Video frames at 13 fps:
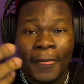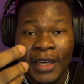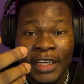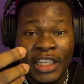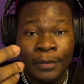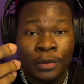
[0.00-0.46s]

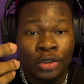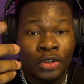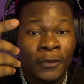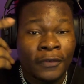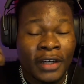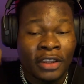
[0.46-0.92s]
enabled
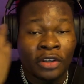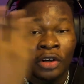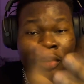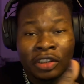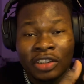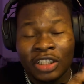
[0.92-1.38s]
two-factor
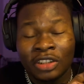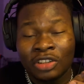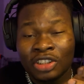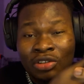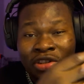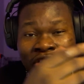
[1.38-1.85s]

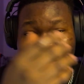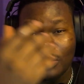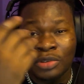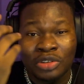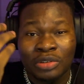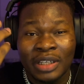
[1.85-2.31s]
authenticator, so I was not
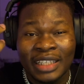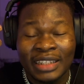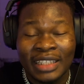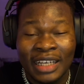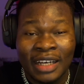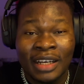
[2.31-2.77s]
able to
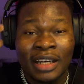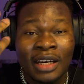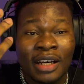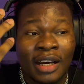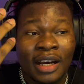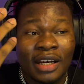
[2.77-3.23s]
enter
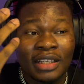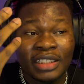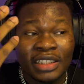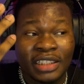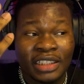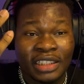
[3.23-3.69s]

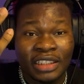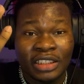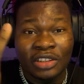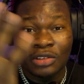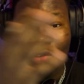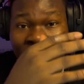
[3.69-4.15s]

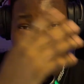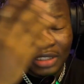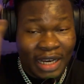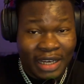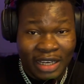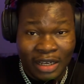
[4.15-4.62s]
those
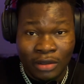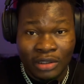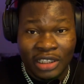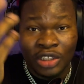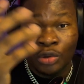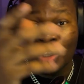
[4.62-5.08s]

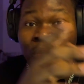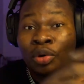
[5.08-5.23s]
account anyways.